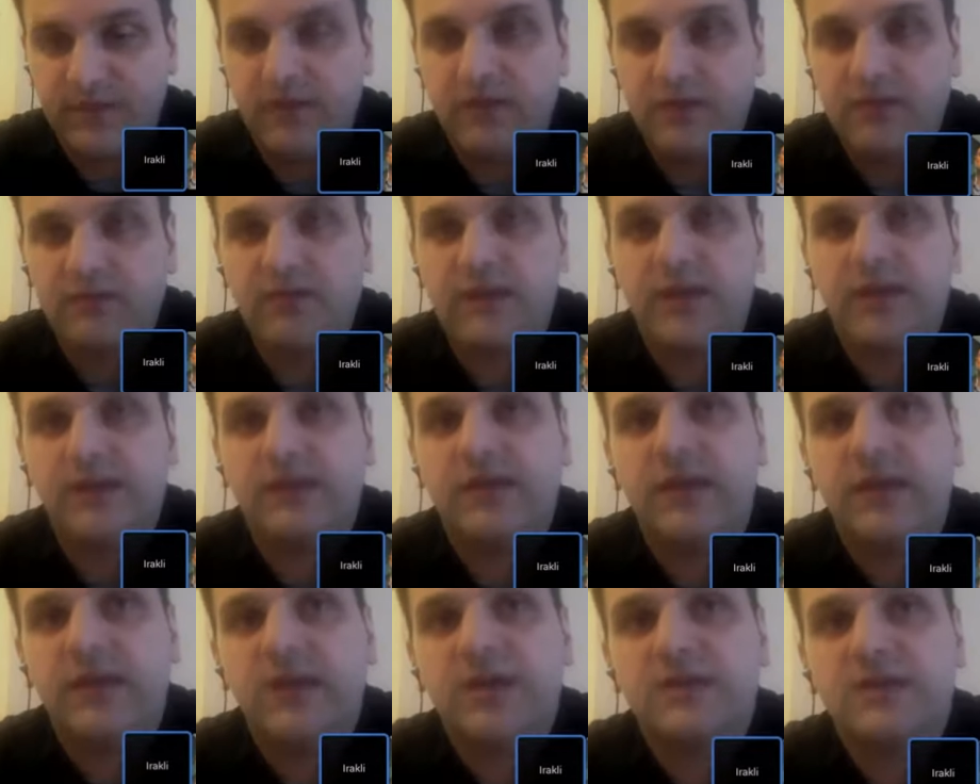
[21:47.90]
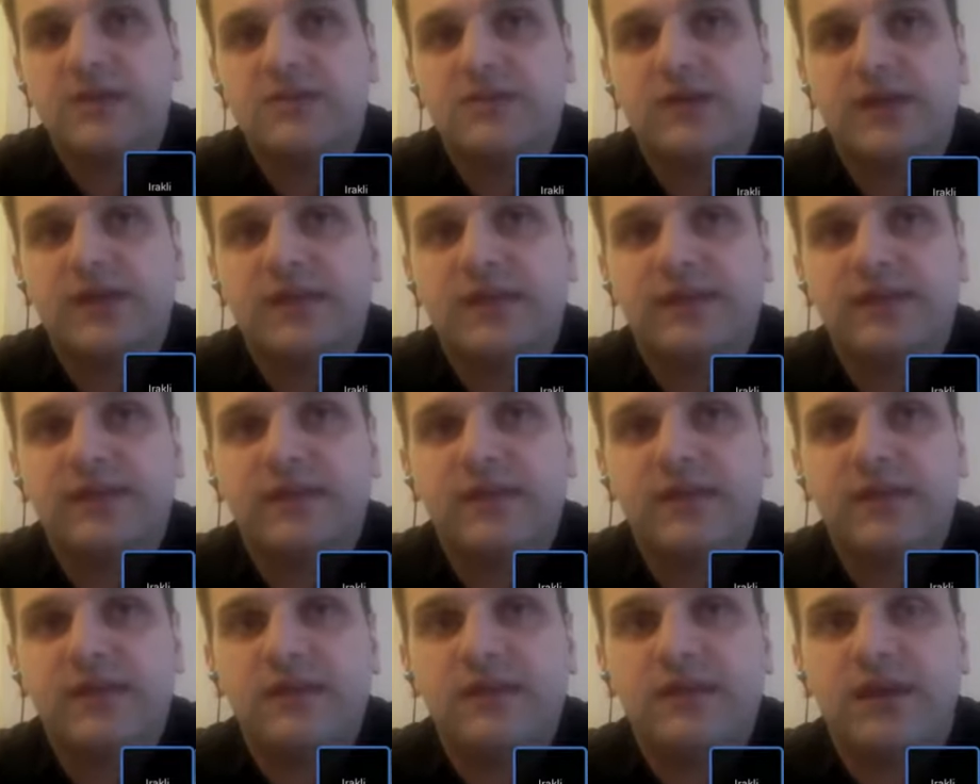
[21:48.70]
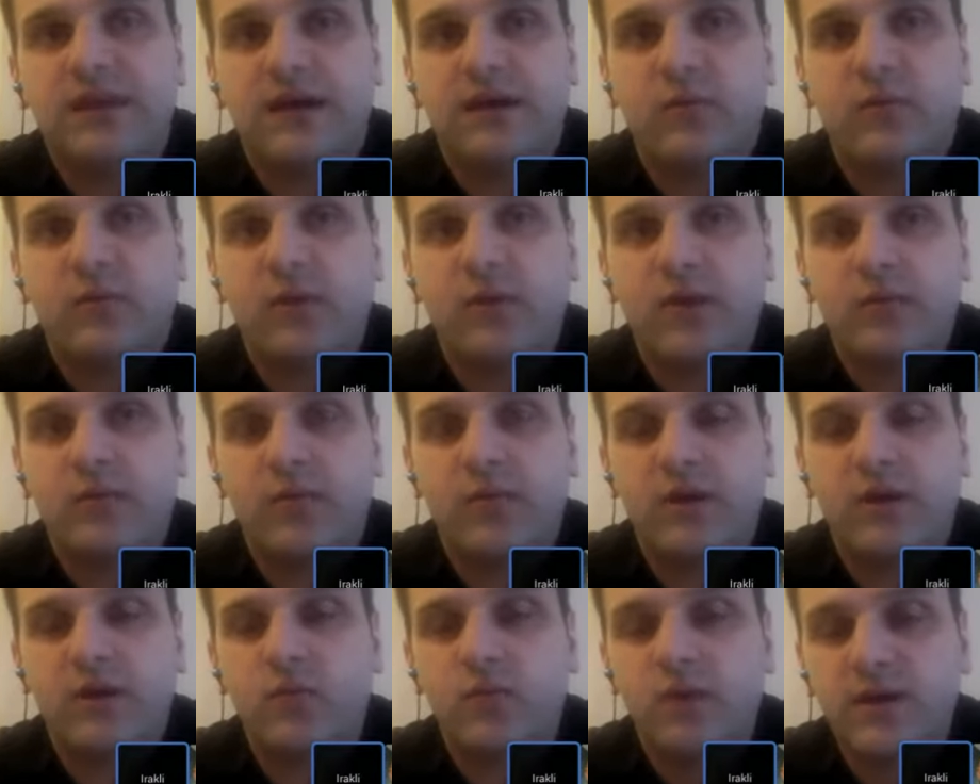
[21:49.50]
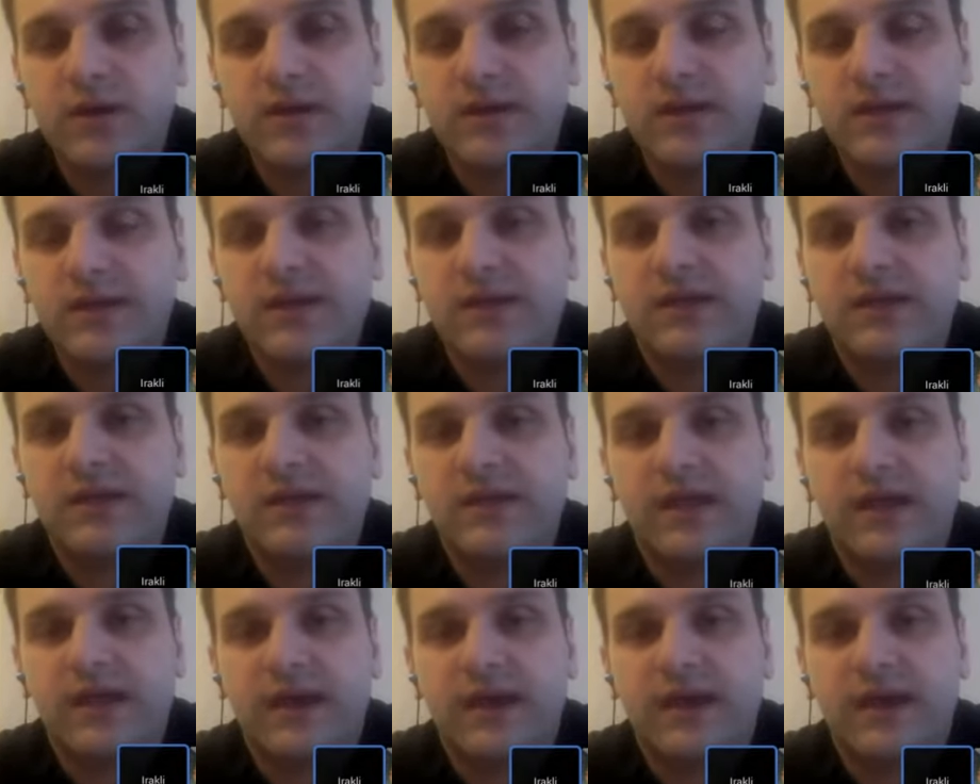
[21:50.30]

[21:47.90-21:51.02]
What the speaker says: right? So I think when we're working